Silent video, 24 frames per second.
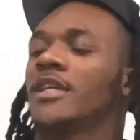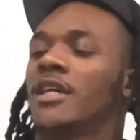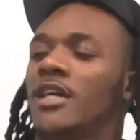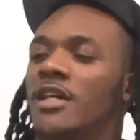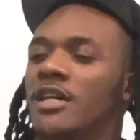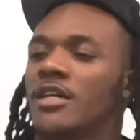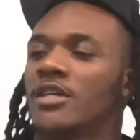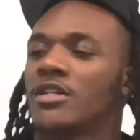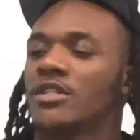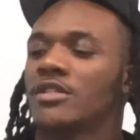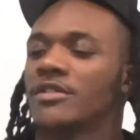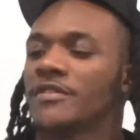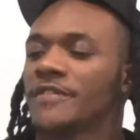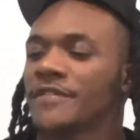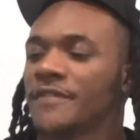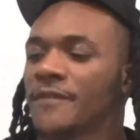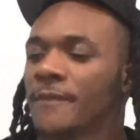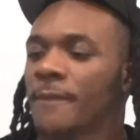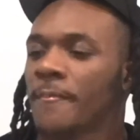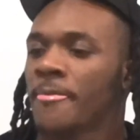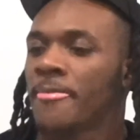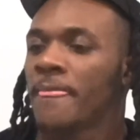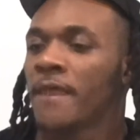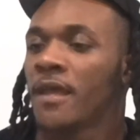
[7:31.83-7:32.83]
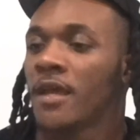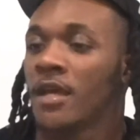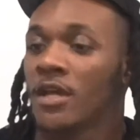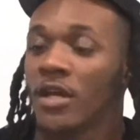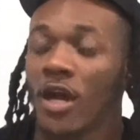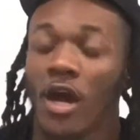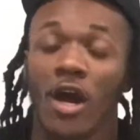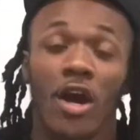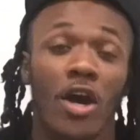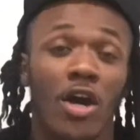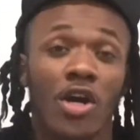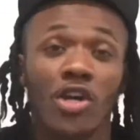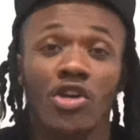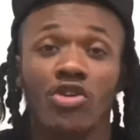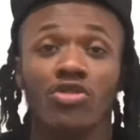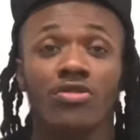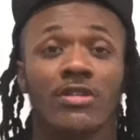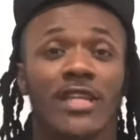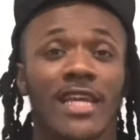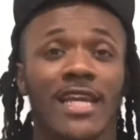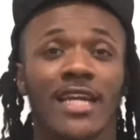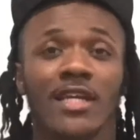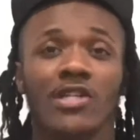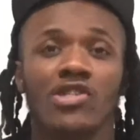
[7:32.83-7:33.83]
me off all
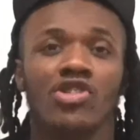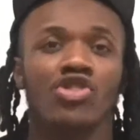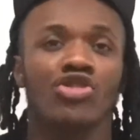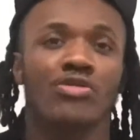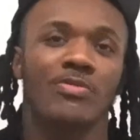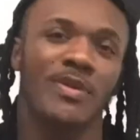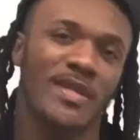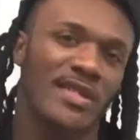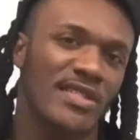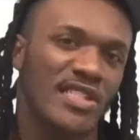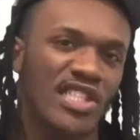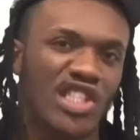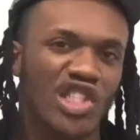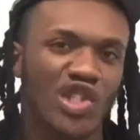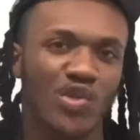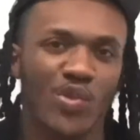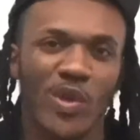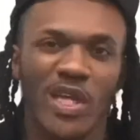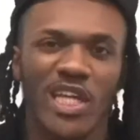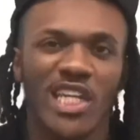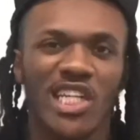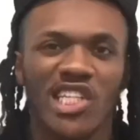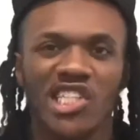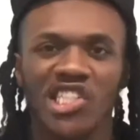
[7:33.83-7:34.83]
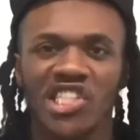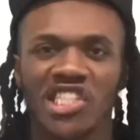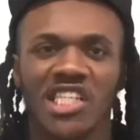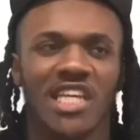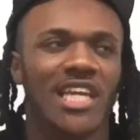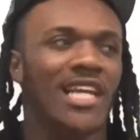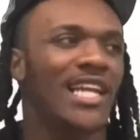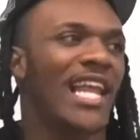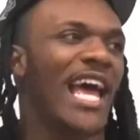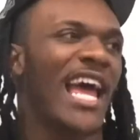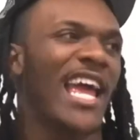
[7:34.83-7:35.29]
you niggas who be sweet as shit,